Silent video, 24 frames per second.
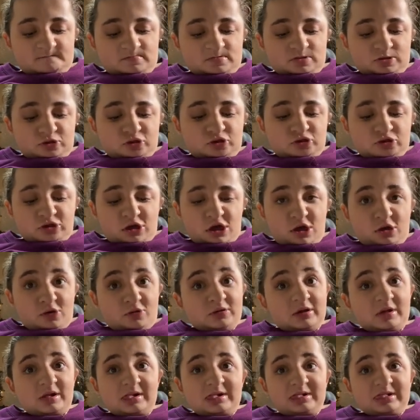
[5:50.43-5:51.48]

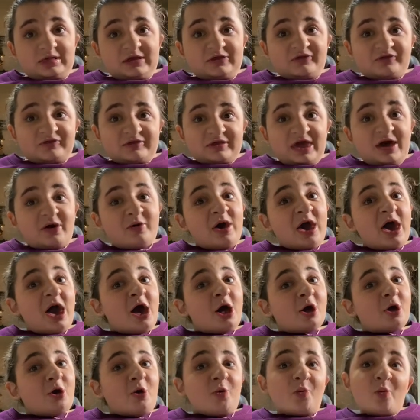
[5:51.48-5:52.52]
So, let's see how
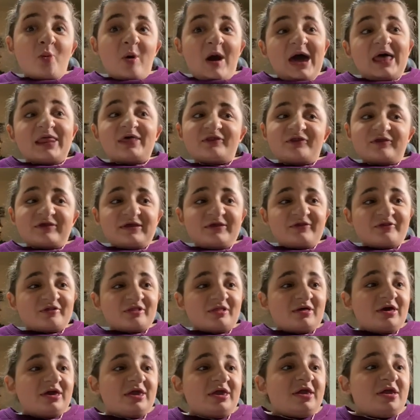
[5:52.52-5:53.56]
Guada tastes
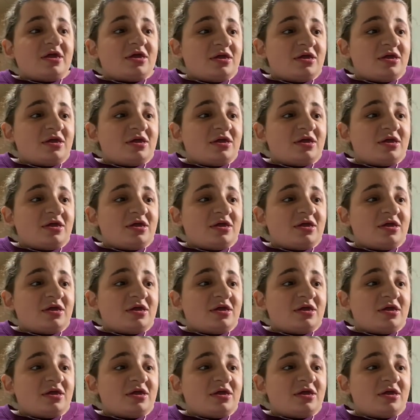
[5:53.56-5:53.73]
like.